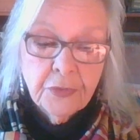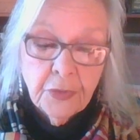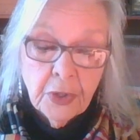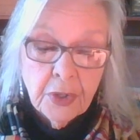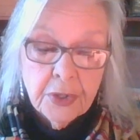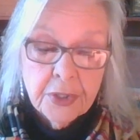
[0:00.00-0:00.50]

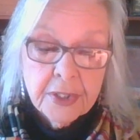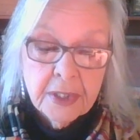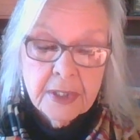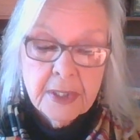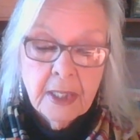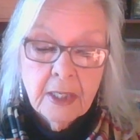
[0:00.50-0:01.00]
first,
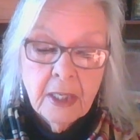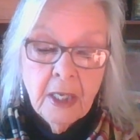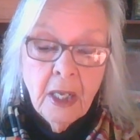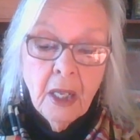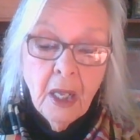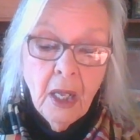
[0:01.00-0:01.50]
is that
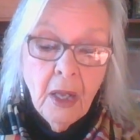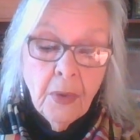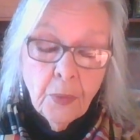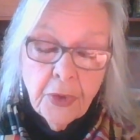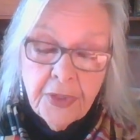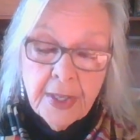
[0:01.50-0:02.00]

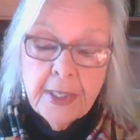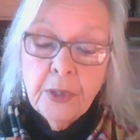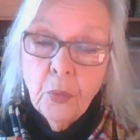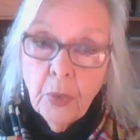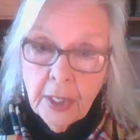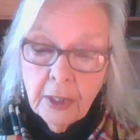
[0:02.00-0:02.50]
within a
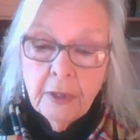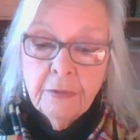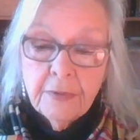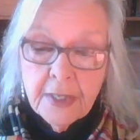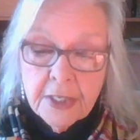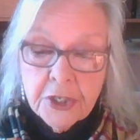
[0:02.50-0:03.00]

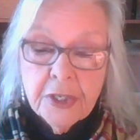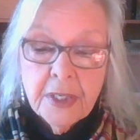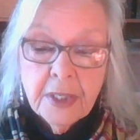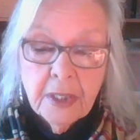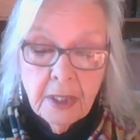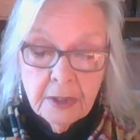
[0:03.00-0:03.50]

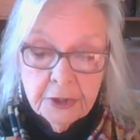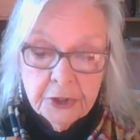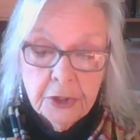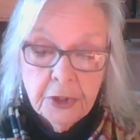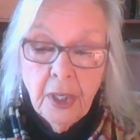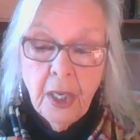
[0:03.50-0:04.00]
well-functioning
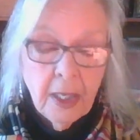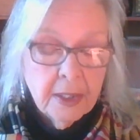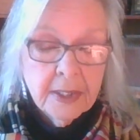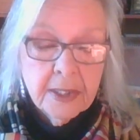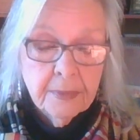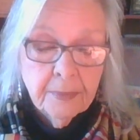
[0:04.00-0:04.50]
culture,
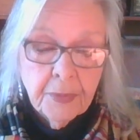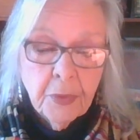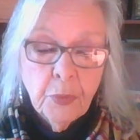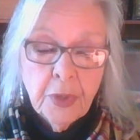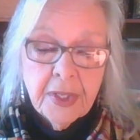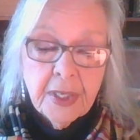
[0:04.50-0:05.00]

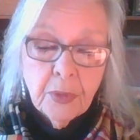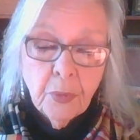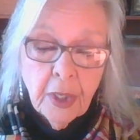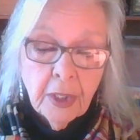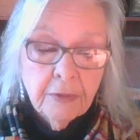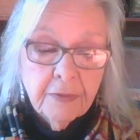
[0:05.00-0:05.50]
within a
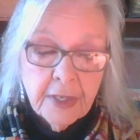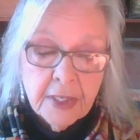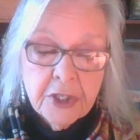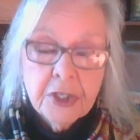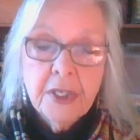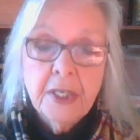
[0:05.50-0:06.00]

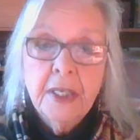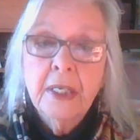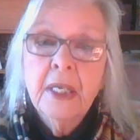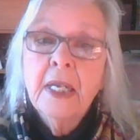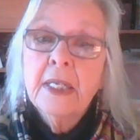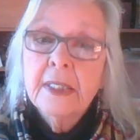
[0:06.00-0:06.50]

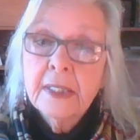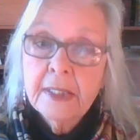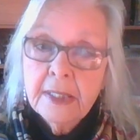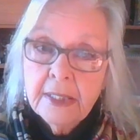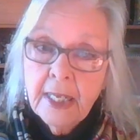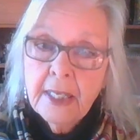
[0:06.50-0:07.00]
well-functioning,
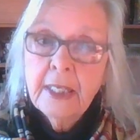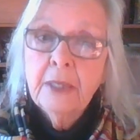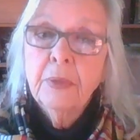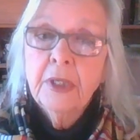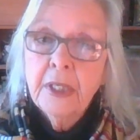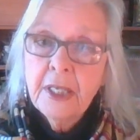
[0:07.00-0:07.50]
steady
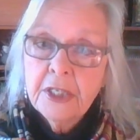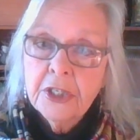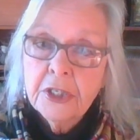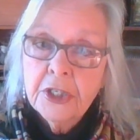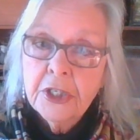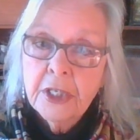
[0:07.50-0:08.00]

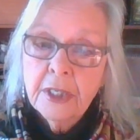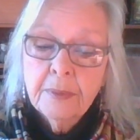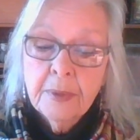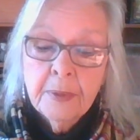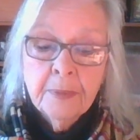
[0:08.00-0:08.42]
relationship,